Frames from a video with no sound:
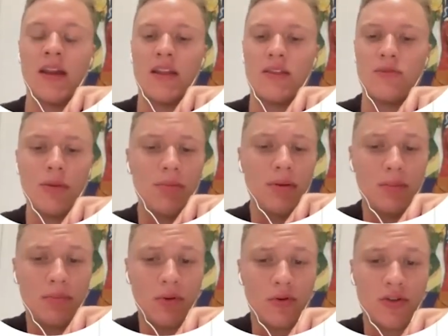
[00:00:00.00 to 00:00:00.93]
The
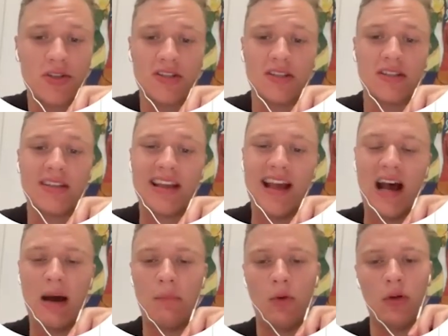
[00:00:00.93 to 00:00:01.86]
repeat purchases
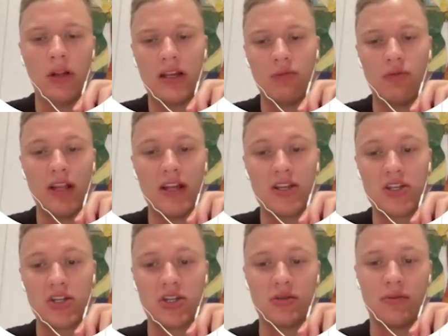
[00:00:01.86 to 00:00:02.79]
are more like a
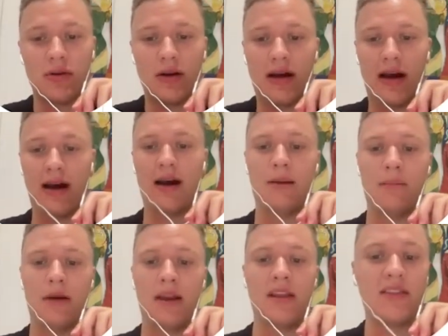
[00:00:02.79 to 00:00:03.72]
relationship.
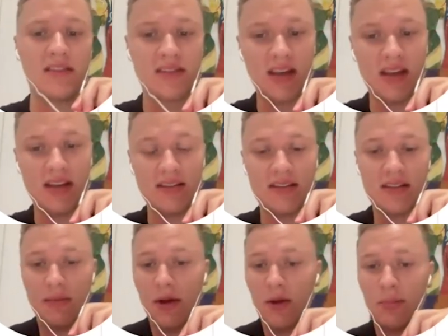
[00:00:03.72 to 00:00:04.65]
And in this case,
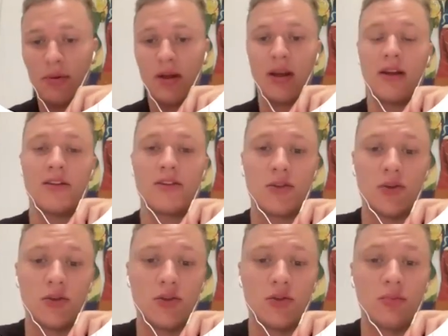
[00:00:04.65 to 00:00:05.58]
in my opinion, it's
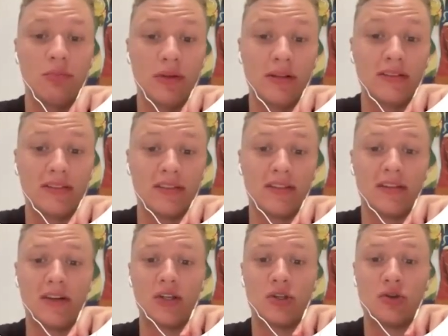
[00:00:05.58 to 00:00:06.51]
good to build
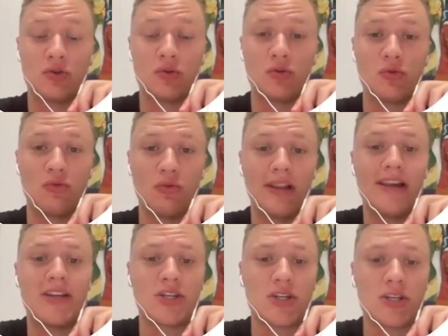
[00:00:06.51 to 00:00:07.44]
a true
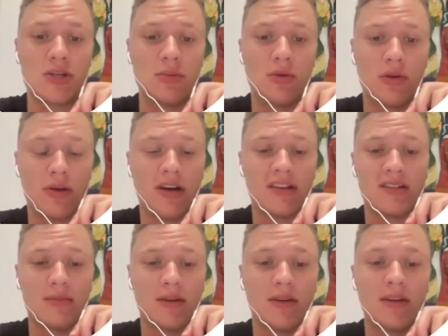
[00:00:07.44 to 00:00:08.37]
relationship with your
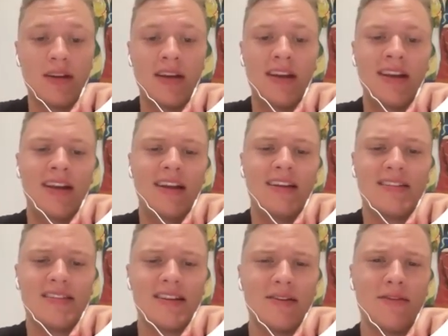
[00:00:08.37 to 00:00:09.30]
customer
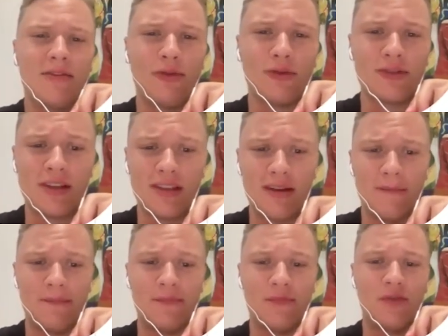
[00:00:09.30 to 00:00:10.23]
instead of forcing
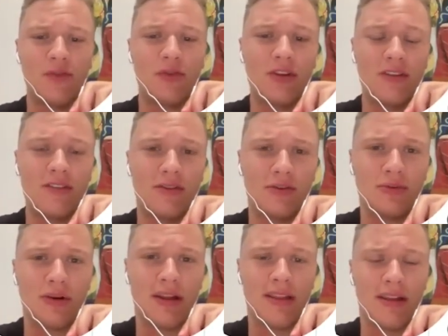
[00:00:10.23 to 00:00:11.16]
them to kiss
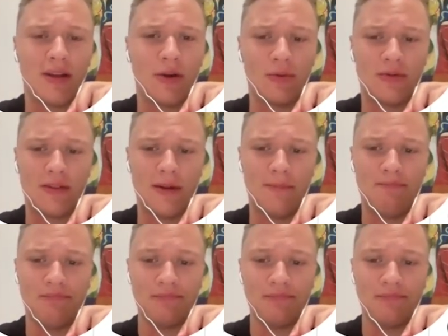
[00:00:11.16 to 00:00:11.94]
you and then ghost them.